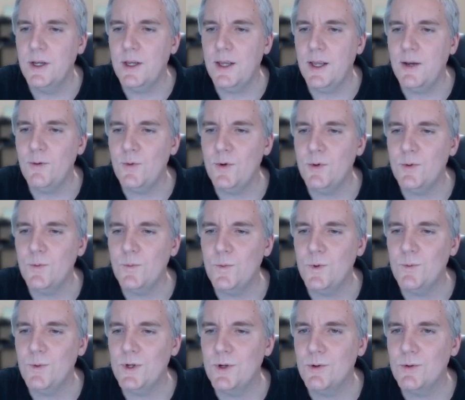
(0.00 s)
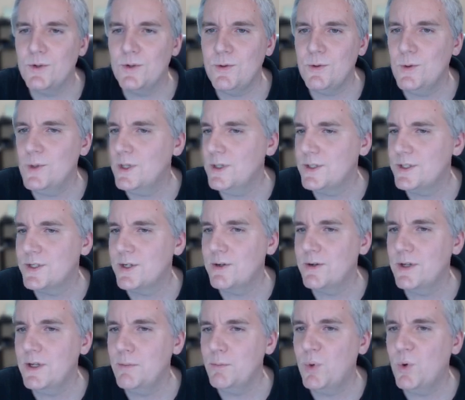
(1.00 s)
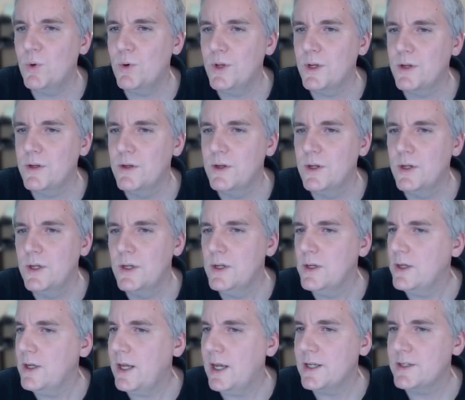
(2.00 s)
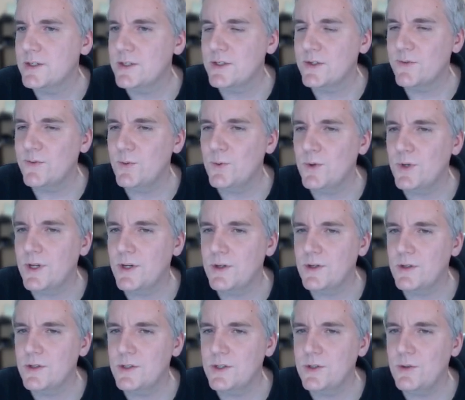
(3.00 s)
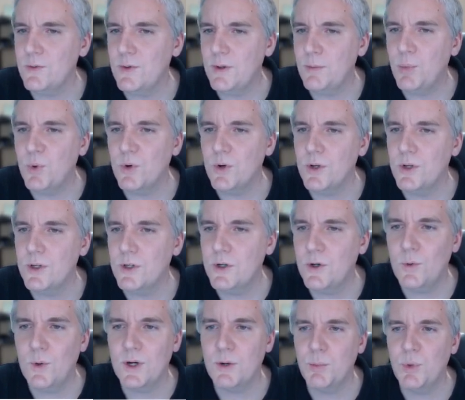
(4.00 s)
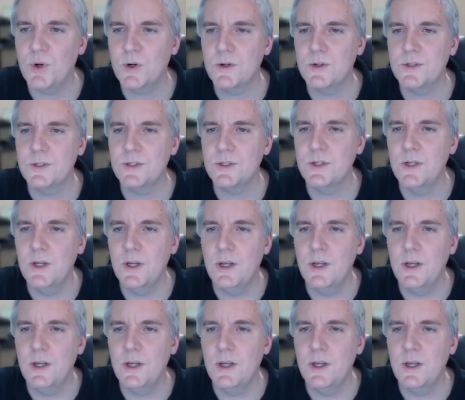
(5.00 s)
And when we go to start importing, asks if we want to import it in QuickBooks.